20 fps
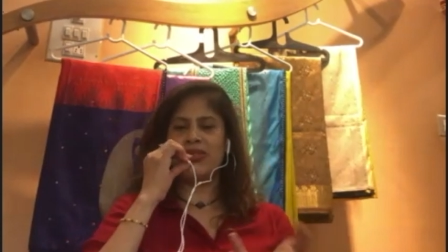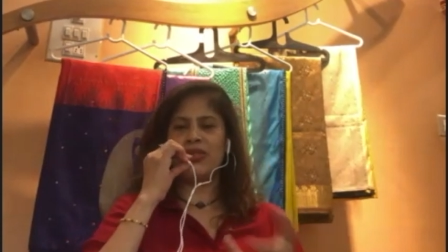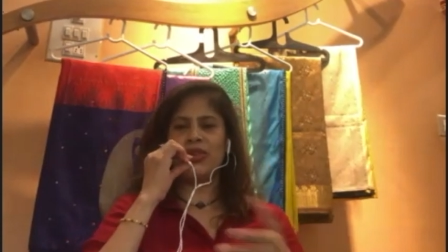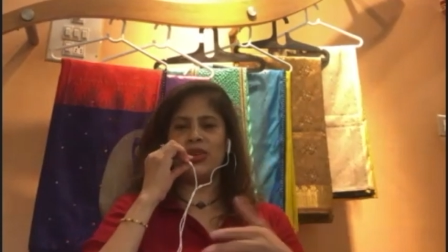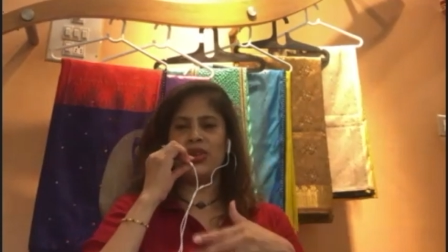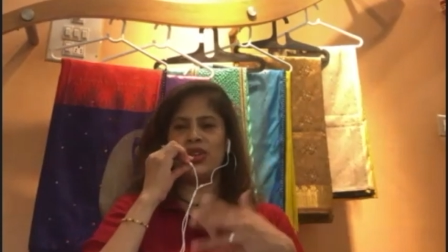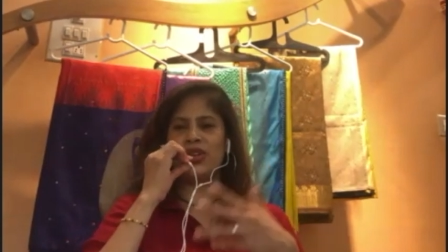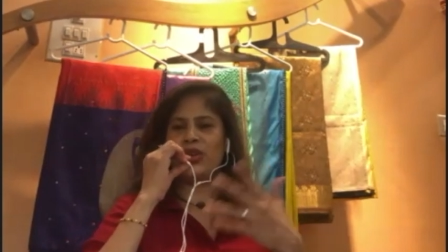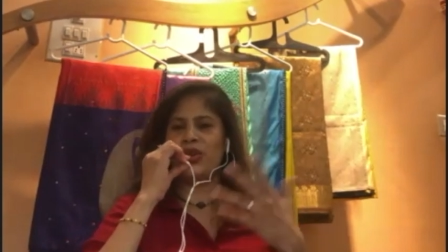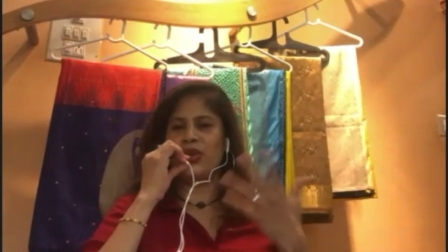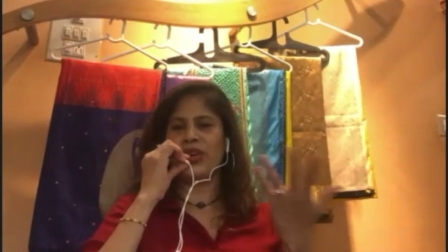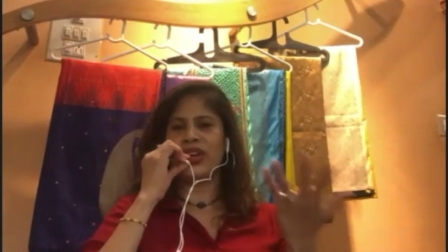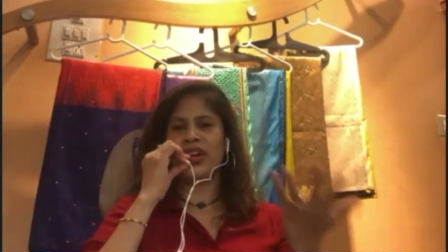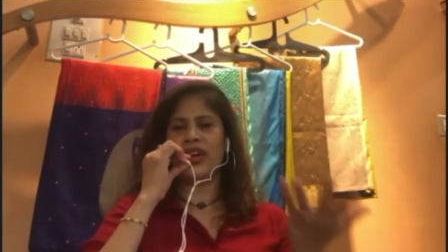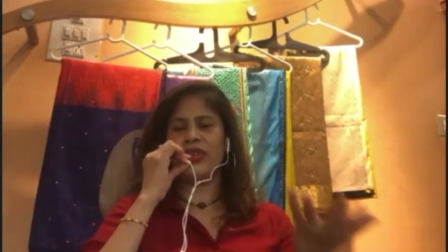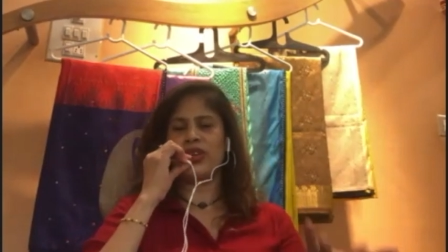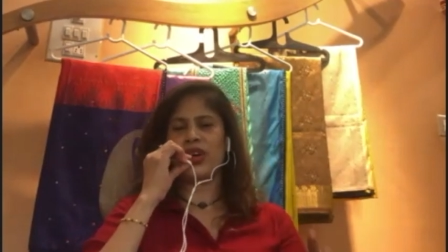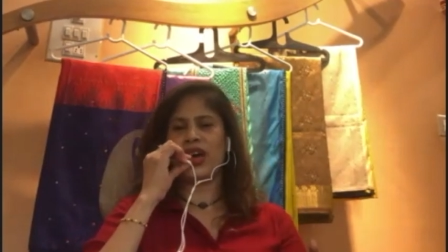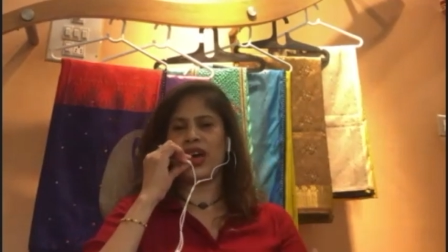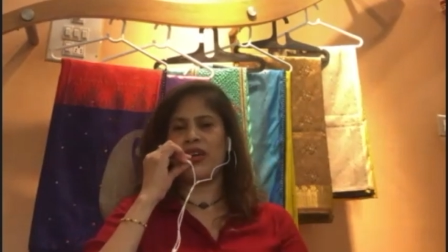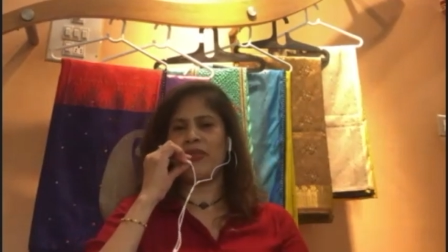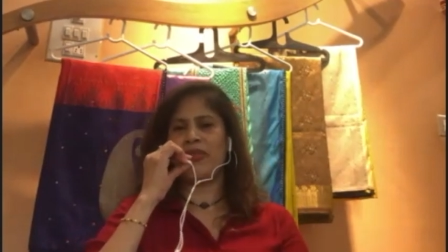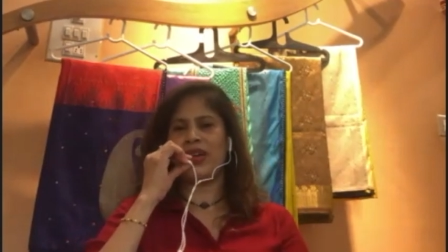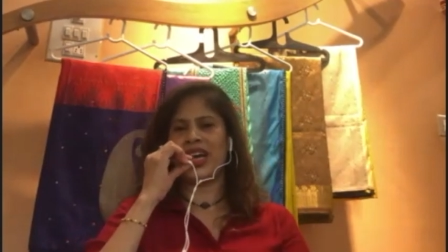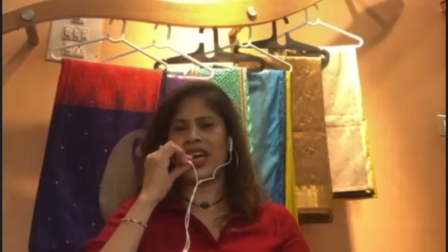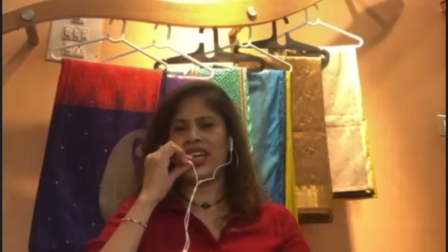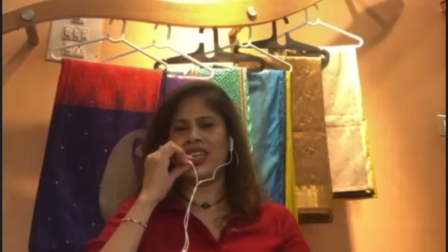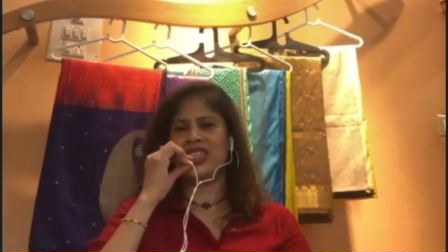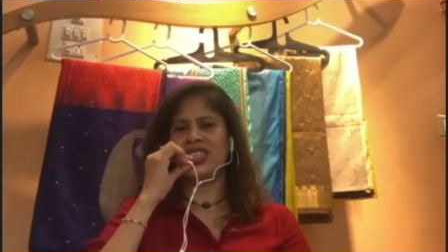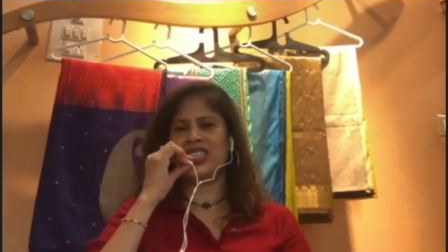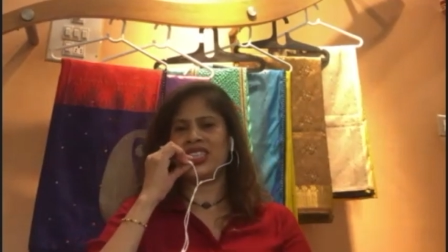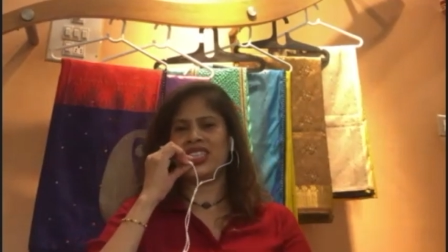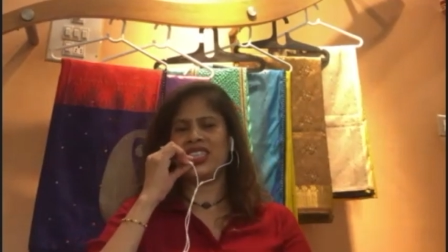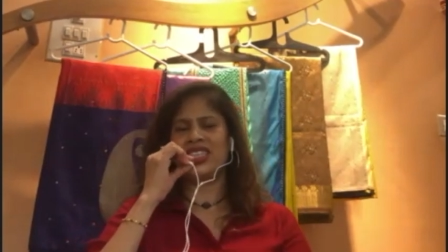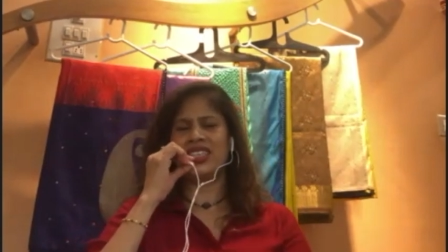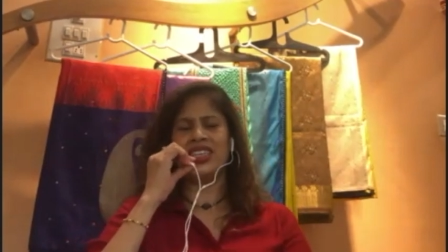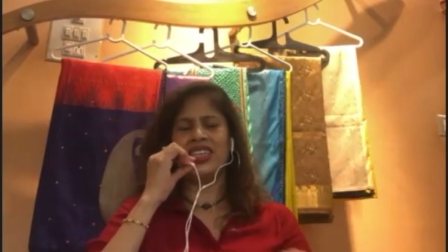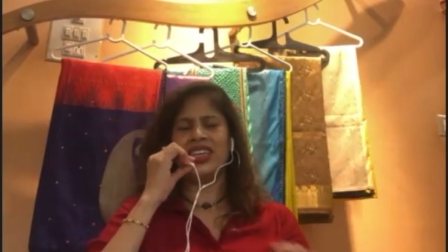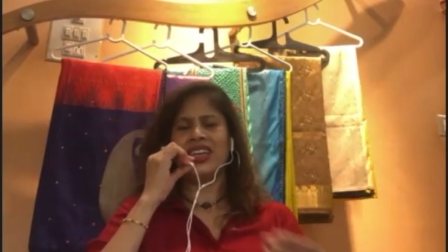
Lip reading: You don't have to have branded,